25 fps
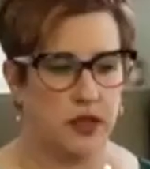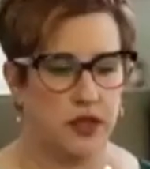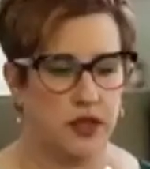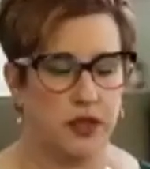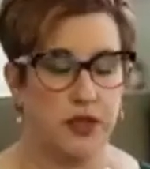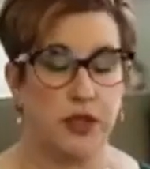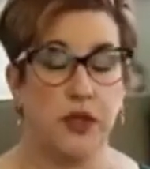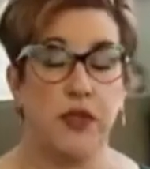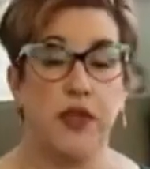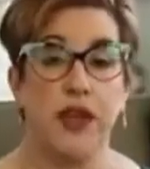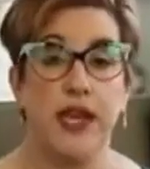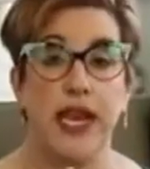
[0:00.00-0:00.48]

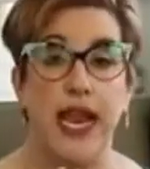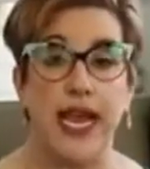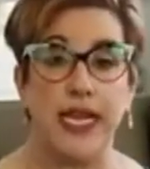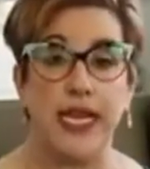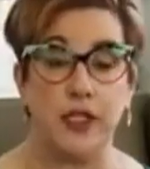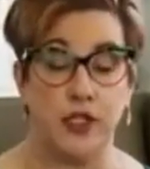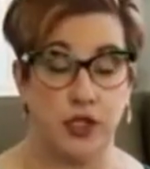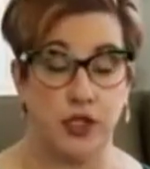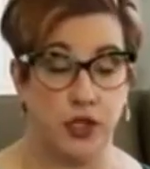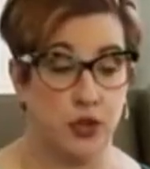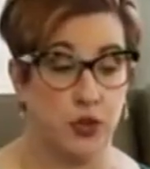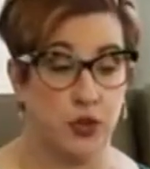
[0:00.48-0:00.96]
So the
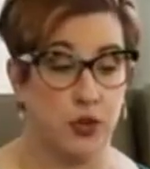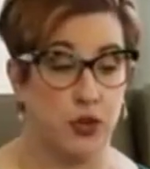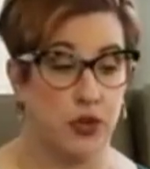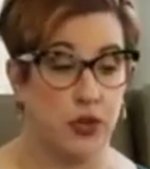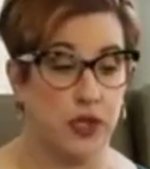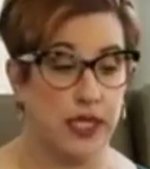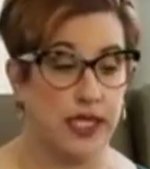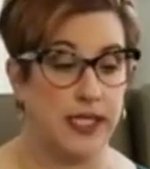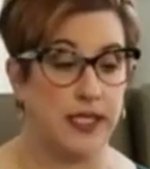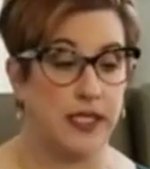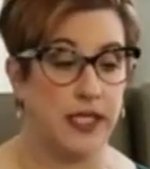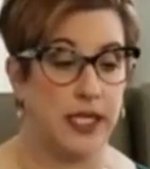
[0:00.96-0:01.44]
next
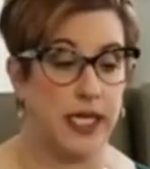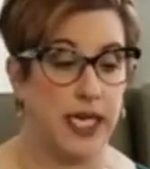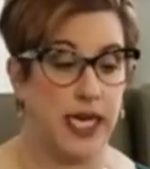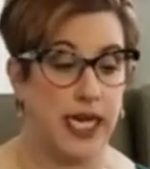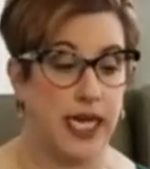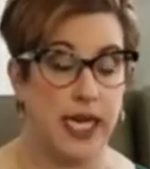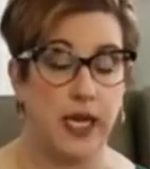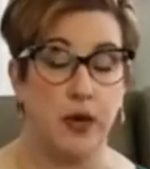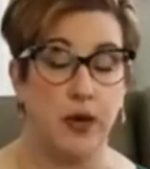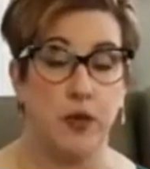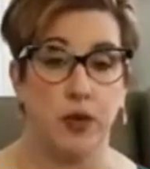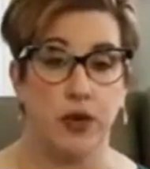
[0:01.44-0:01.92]
tool is the
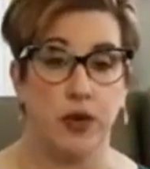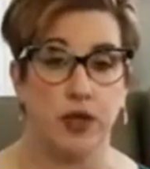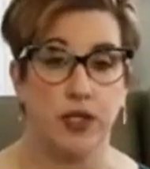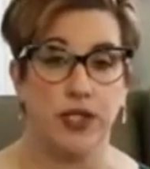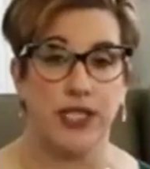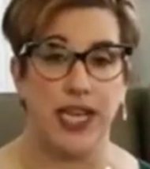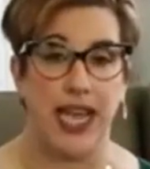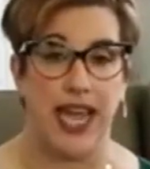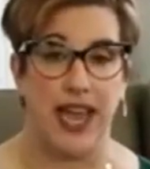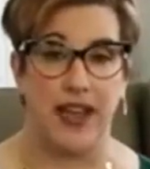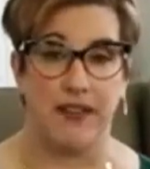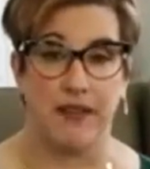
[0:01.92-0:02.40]
Keywords
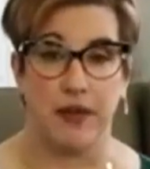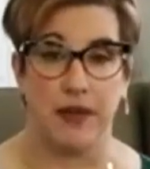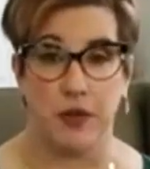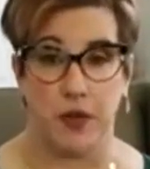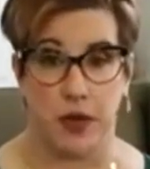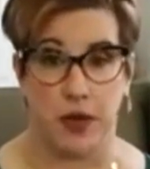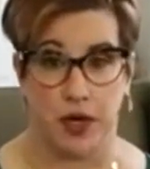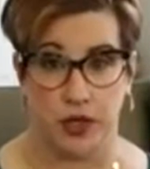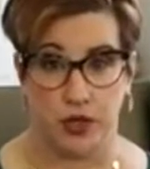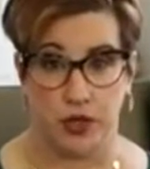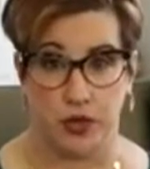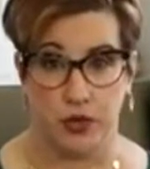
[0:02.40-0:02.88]

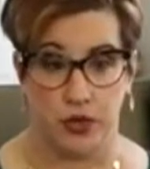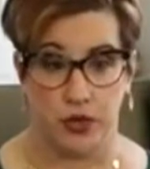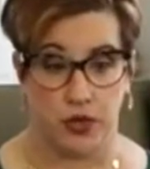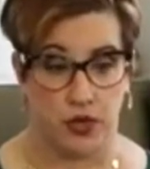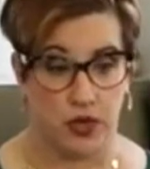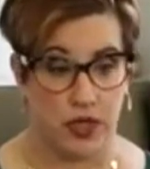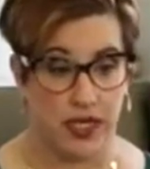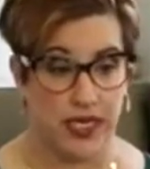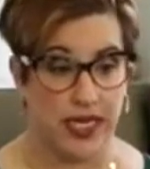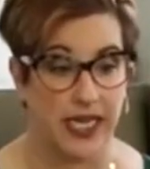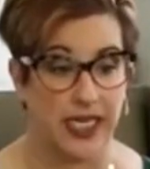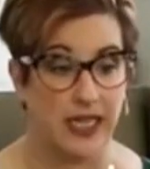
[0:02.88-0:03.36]
Everywhere
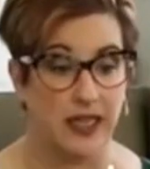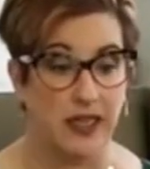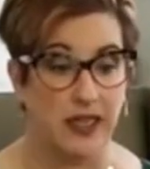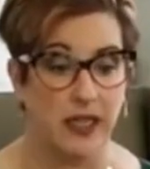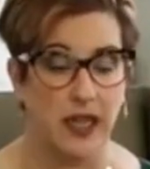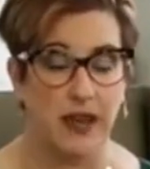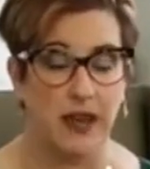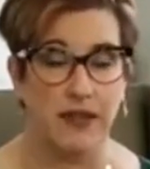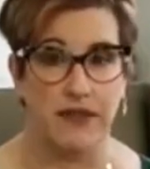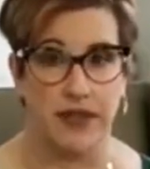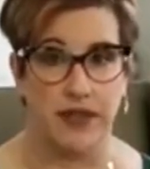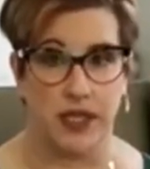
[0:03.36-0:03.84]
tool. And I
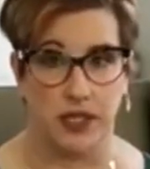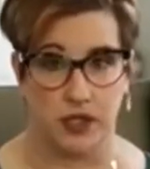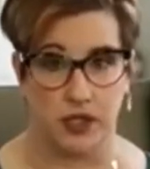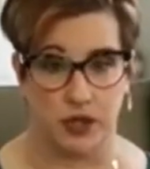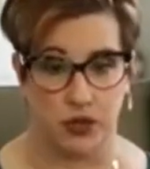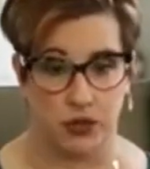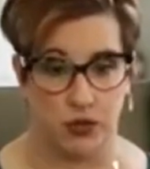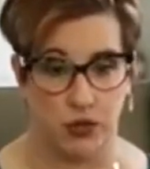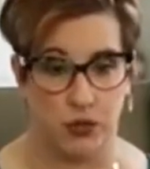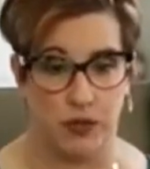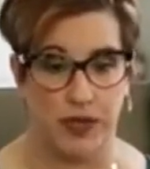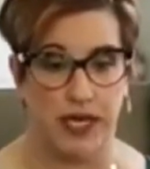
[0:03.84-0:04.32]
love this
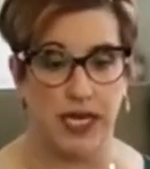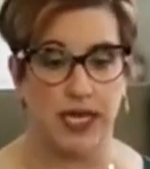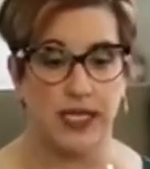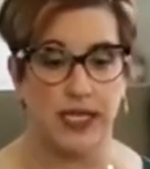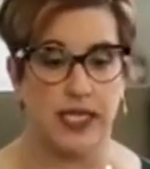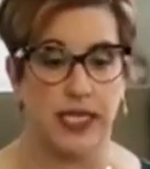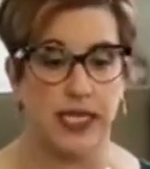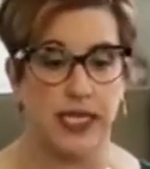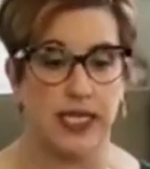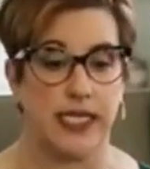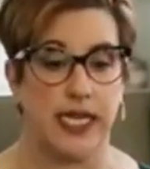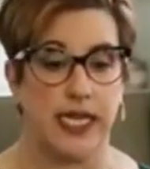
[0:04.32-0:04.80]
tool because
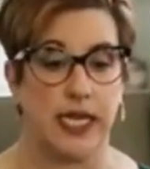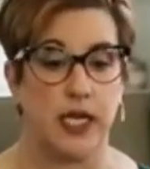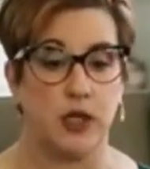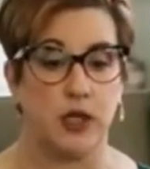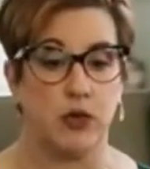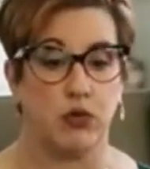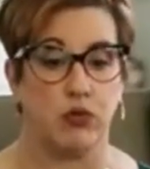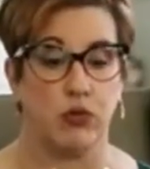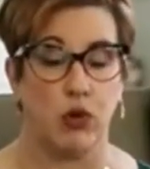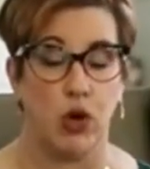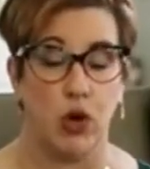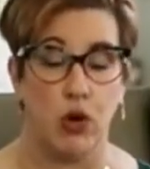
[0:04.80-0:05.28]
it is a
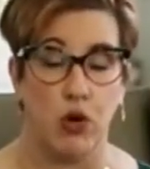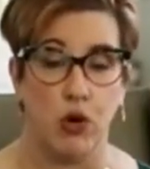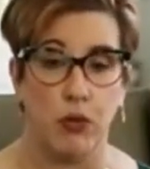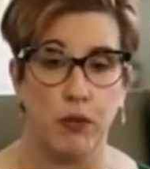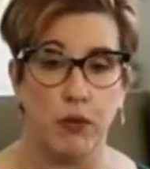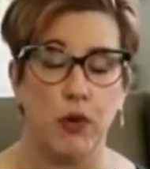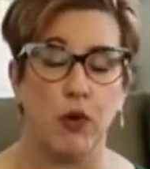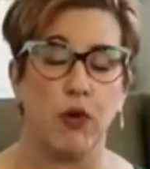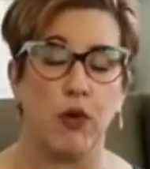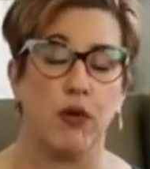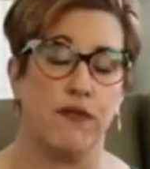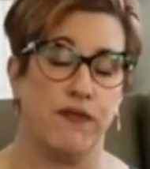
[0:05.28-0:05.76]

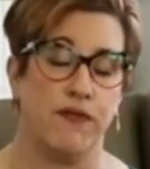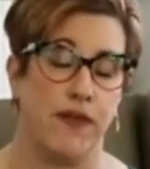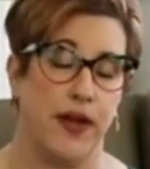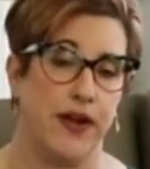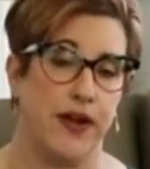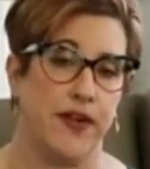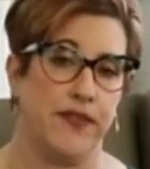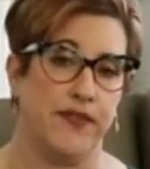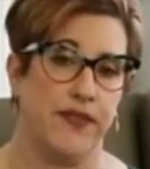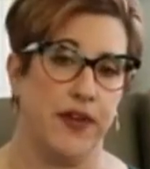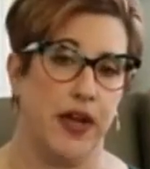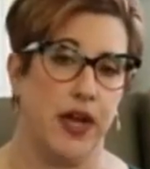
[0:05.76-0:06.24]
Chrome or
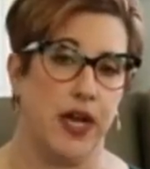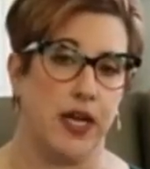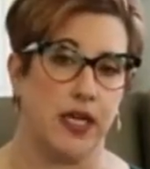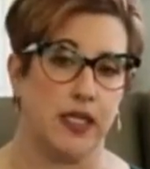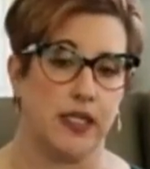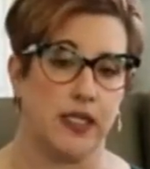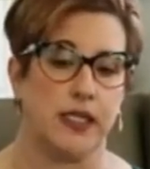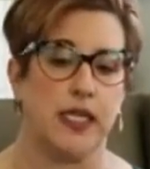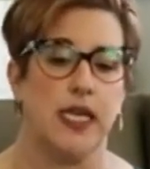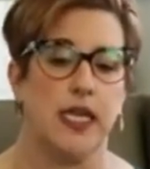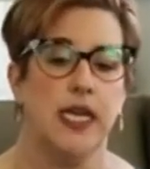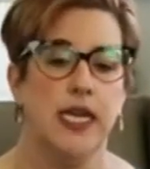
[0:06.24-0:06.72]

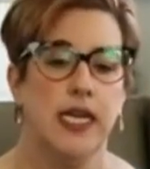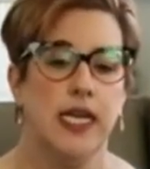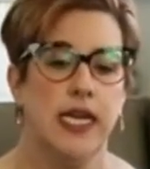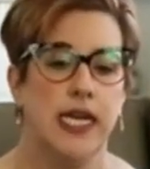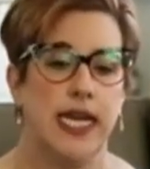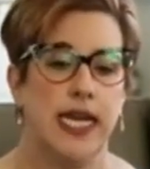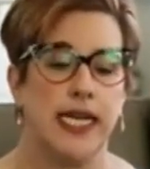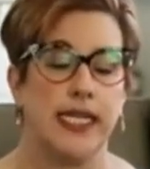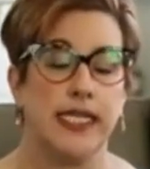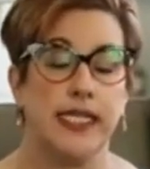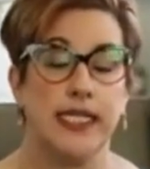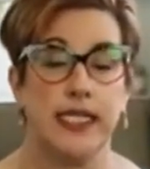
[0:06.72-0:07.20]
Firefox
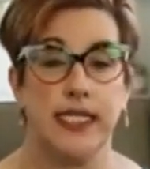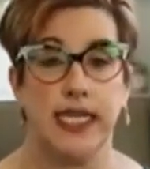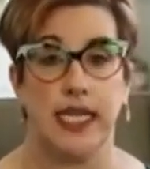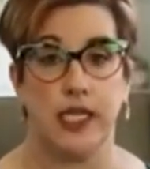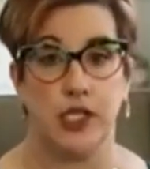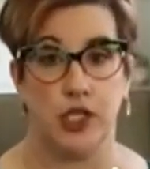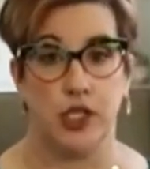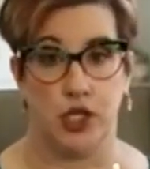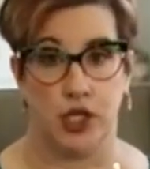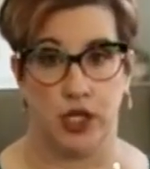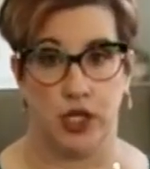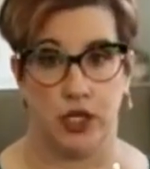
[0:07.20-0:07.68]

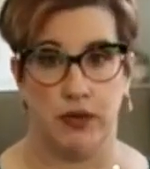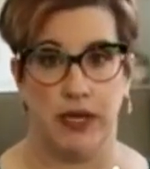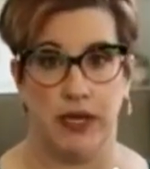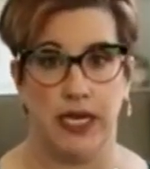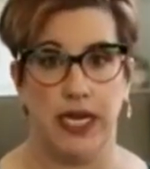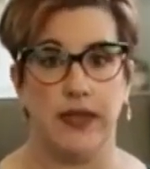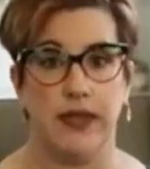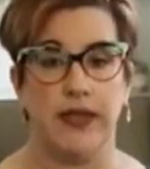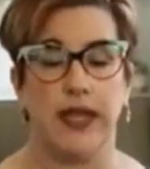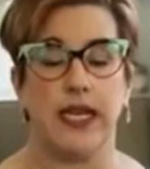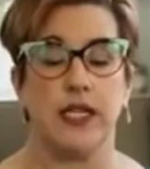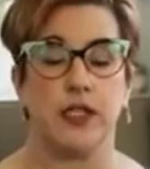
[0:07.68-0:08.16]
extension,
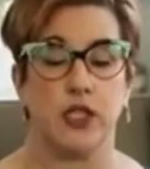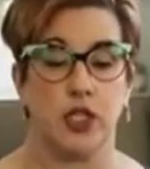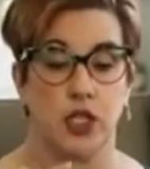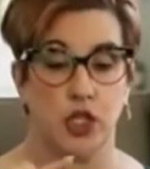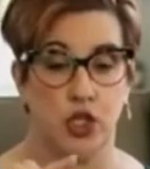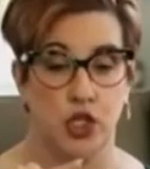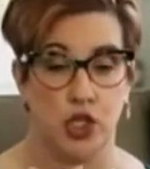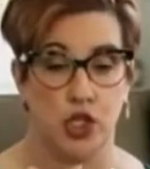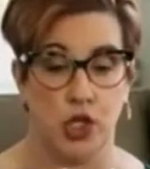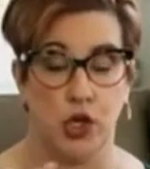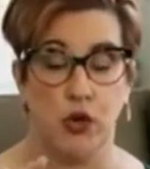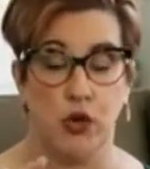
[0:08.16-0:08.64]
meaning that it's going to
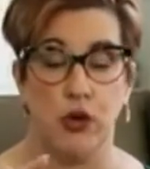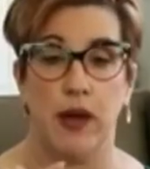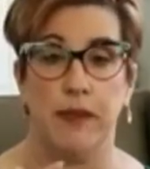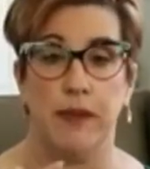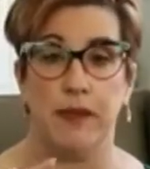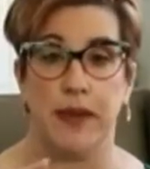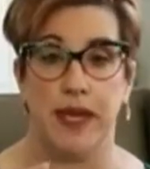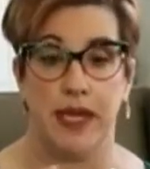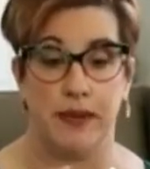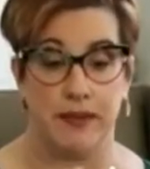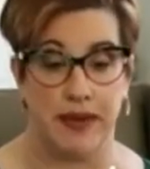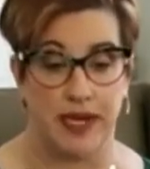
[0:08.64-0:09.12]
show
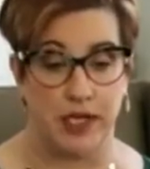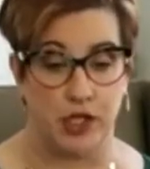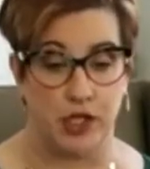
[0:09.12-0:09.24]
up in my